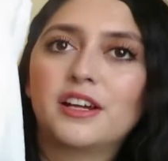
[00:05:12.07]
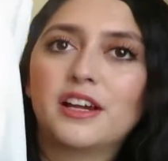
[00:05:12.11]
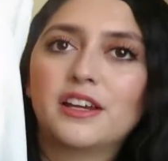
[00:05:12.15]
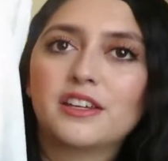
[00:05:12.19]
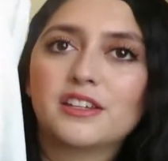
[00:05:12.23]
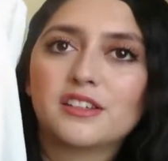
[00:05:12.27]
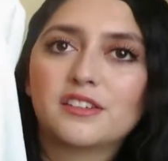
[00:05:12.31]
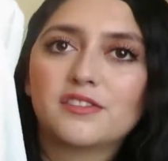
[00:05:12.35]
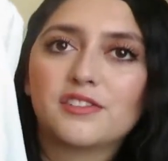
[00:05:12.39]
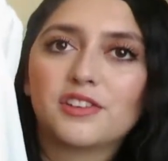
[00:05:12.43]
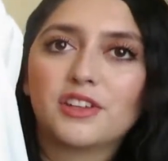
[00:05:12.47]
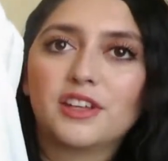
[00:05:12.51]
I
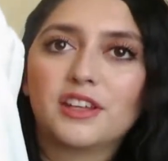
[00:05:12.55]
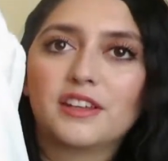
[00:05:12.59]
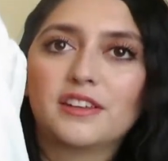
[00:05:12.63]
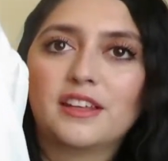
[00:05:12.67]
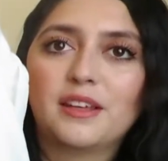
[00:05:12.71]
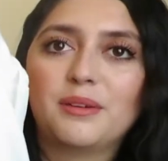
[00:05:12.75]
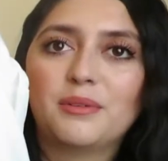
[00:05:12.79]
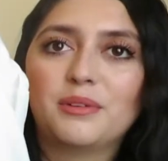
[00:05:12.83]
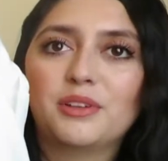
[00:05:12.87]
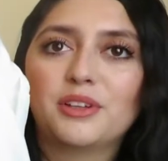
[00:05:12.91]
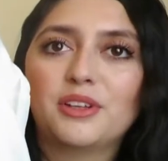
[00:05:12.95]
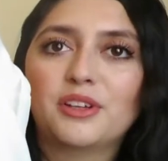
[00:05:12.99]
just feel like
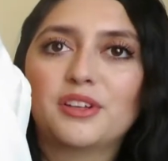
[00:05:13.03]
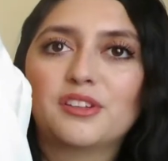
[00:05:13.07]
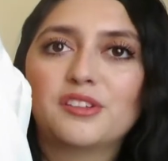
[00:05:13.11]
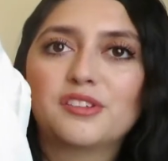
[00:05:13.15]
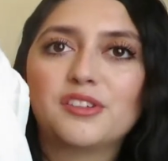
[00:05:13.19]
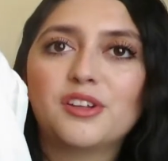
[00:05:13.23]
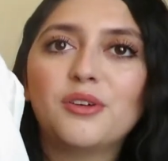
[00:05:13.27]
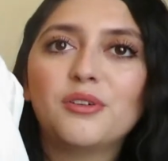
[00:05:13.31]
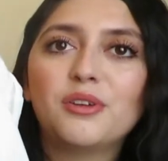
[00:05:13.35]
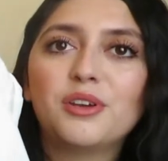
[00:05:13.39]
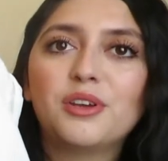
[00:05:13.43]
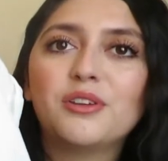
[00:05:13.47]
they would look
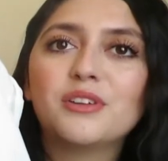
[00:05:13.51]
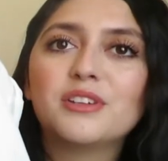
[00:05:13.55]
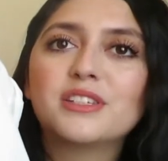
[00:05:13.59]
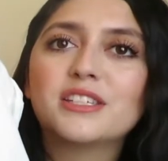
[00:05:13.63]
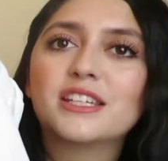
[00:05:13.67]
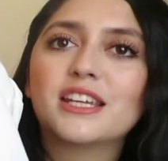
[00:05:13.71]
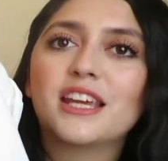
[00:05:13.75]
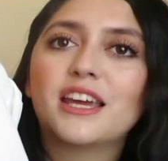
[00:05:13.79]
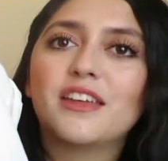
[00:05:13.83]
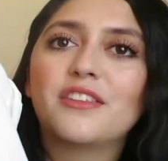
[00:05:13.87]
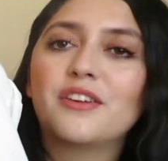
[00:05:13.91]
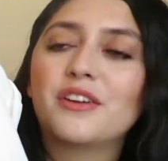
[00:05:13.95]
so cute
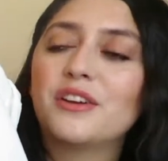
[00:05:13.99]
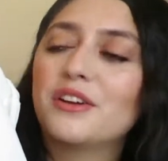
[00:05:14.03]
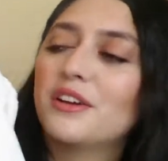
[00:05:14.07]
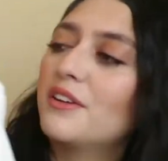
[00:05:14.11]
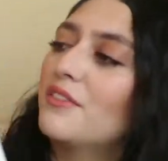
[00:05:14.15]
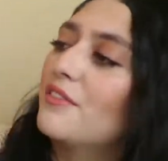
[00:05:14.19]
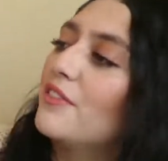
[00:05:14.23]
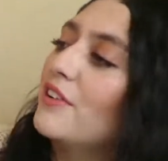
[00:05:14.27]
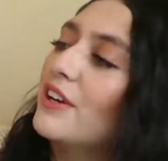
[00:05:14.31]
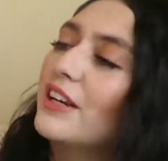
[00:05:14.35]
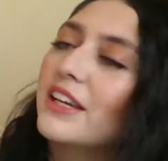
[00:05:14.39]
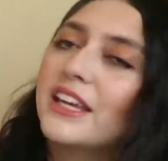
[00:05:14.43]
together
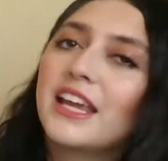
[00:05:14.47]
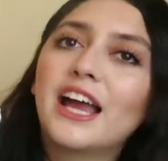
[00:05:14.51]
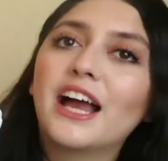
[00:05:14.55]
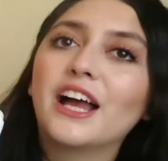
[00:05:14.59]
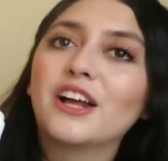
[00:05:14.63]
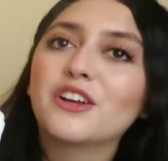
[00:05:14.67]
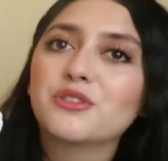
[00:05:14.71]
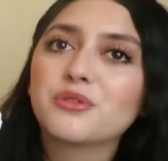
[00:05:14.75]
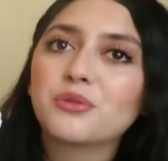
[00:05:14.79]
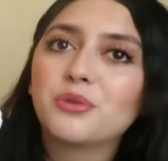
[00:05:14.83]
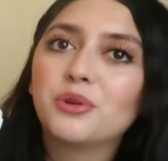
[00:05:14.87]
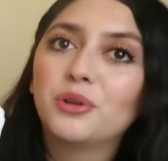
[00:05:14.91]
for a
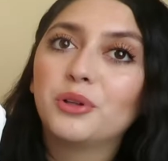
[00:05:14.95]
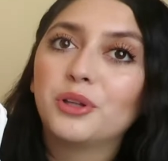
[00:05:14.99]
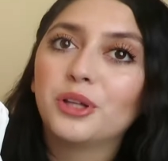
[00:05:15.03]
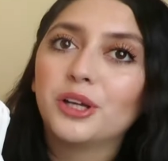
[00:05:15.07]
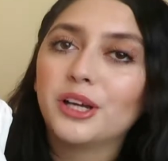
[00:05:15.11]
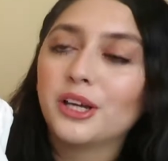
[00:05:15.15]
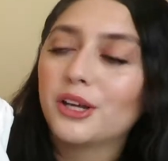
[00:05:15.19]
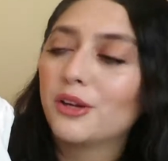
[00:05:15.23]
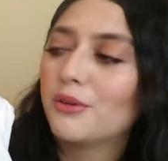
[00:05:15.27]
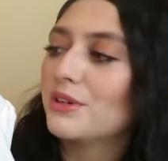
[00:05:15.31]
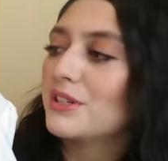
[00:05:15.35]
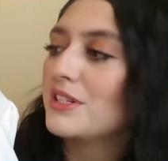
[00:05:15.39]
casual
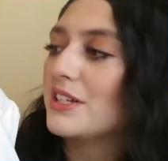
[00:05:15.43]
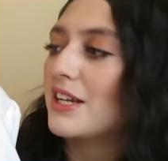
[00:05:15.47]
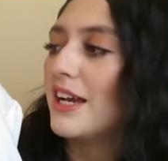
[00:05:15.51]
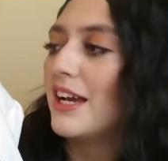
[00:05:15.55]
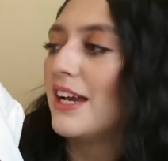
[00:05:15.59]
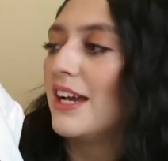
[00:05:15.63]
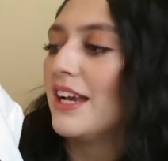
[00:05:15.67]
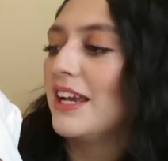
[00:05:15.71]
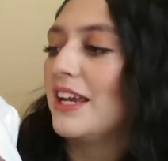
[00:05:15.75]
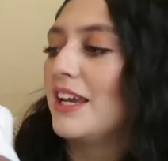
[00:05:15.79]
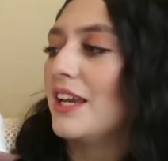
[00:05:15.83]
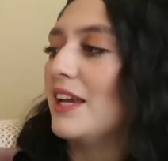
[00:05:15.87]
look, which
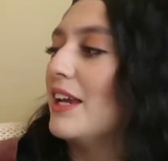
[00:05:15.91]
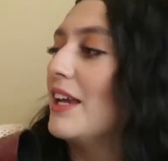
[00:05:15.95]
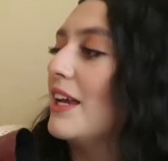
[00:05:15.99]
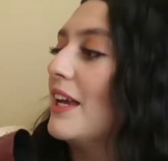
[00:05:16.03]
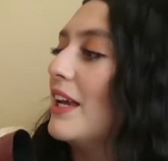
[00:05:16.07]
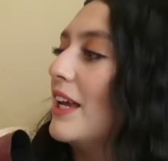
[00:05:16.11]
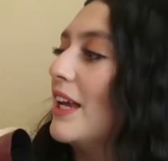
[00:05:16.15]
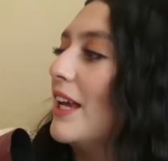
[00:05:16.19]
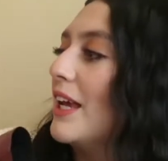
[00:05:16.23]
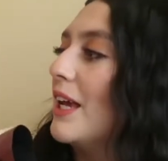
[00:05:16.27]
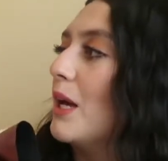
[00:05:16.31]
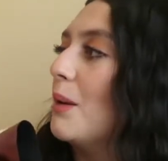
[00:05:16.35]
I
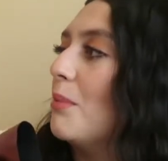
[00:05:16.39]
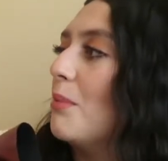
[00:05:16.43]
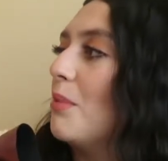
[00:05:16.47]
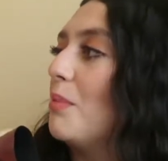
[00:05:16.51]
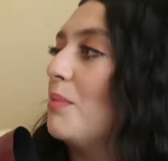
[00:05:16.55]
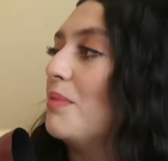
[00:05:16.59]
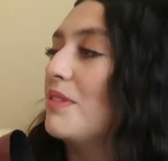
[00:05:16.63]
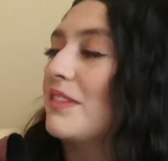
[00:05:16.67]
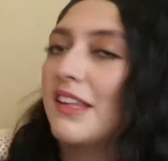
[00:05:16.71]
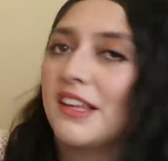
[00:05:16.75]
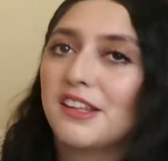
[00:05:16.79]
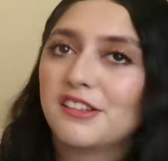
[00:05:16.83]
am
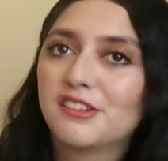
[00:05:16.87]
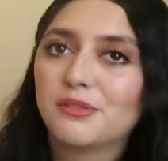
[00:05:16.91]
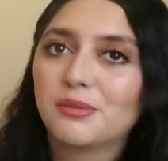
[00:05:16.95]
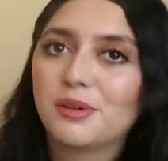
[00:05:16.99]
obsessed